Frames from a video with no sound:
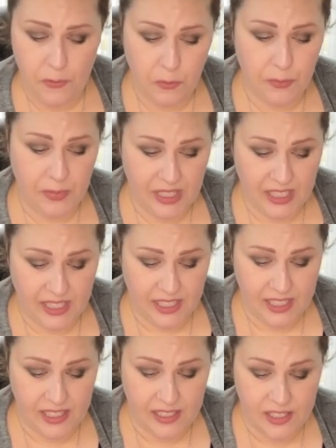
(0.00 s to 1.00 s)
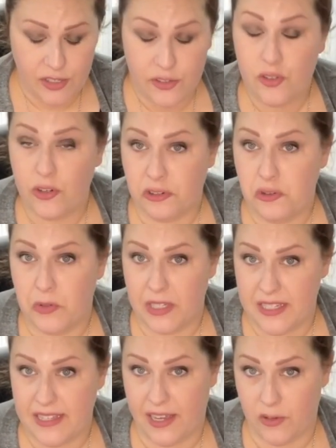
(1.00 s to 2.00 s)
will be structurally
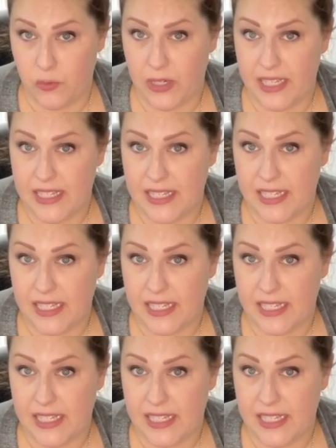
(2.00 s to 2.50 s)
sound when it's